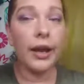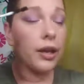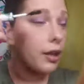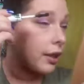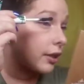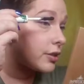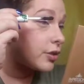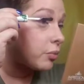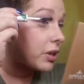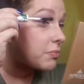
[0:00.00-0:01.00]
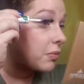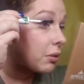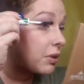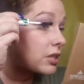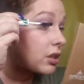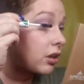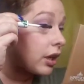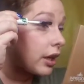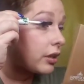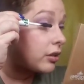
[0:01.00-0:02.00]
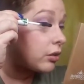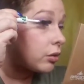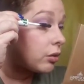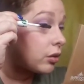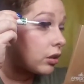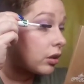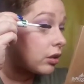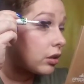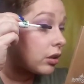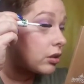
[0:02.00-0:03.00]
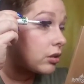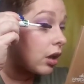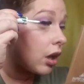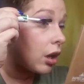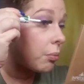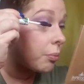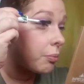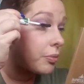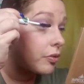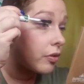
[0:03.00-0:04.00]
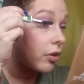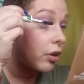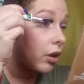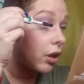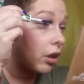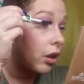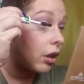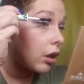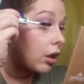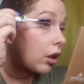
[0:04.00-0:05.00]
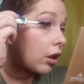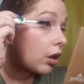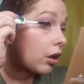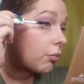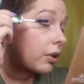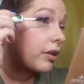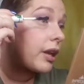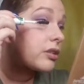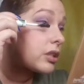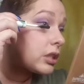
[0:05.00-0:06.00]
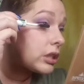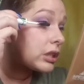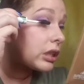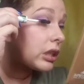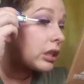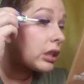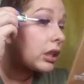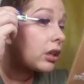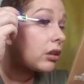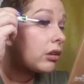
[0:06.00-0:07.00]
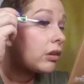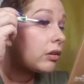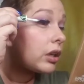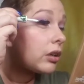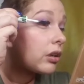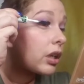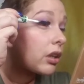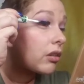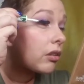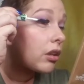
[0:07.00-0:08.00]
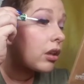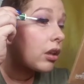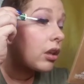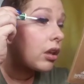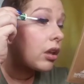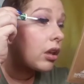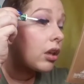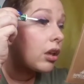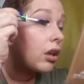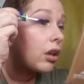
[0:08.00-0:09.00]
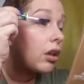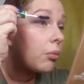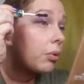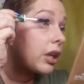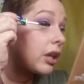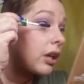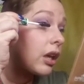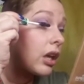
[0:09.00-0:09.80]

I like to do my mascara. I do the tops of my lashes, and then I go underneath, blink,